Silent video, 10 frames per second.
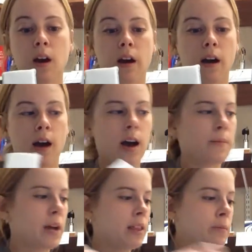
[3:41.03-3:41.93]

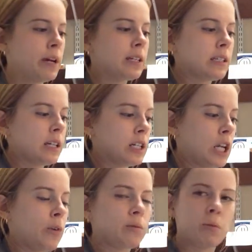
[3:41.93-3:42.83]
And the biggest thing
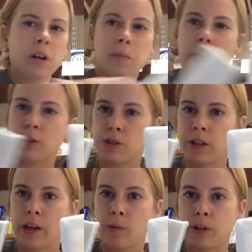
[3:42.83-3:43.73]
too is we want to make sure
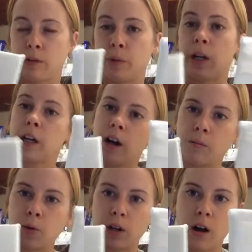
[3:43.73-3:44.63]
that when you're putting the arm
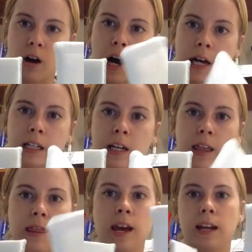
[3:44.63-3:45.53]
board on,
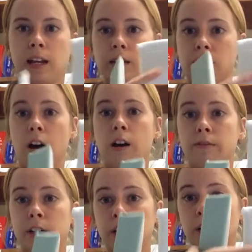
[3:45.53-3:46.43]
that it is
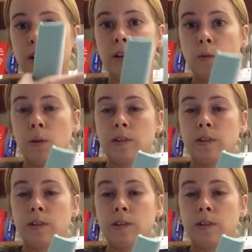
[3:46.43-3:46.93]
covered with